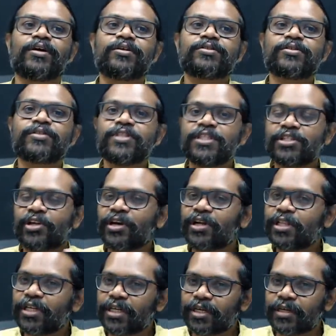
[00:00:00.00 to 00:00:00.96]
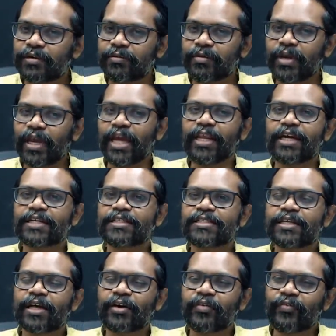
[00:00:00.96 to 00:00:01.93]
So these are all the areas
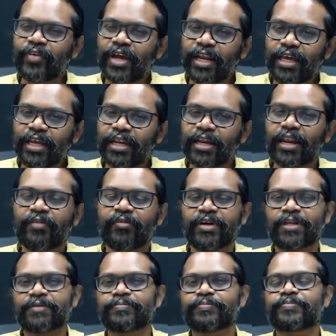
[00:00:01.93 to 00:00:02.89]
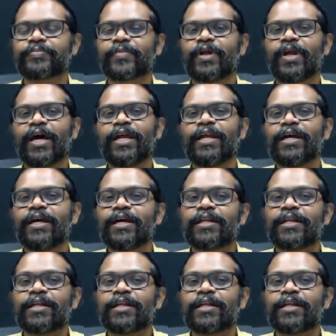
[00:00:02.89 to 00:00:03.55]
that are very relevant, right?